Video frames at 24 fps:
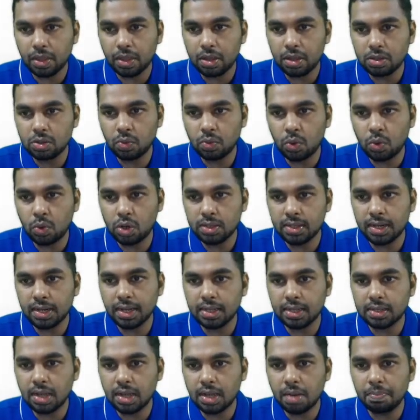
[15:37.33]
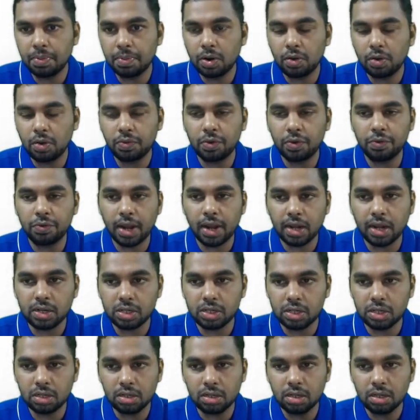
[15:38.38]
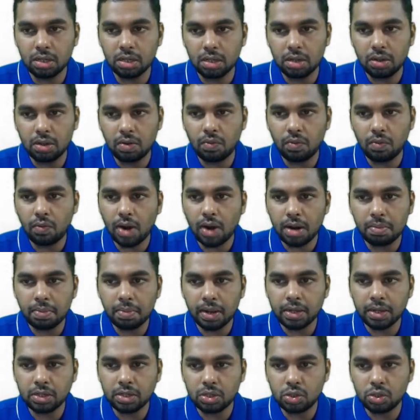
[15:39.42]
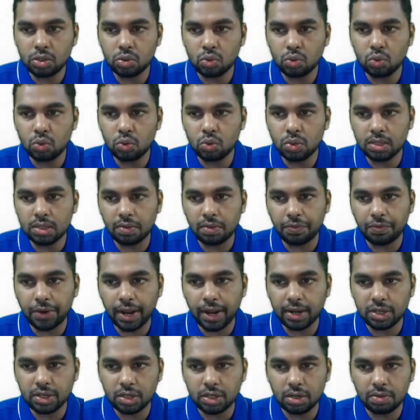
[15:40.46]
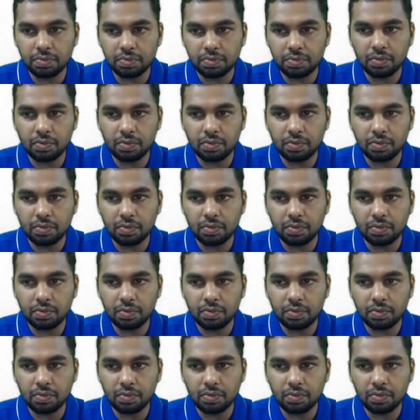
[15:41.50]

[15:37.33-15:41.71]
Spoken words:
So what is an example of a fraction? 1 by 2 is a fraction,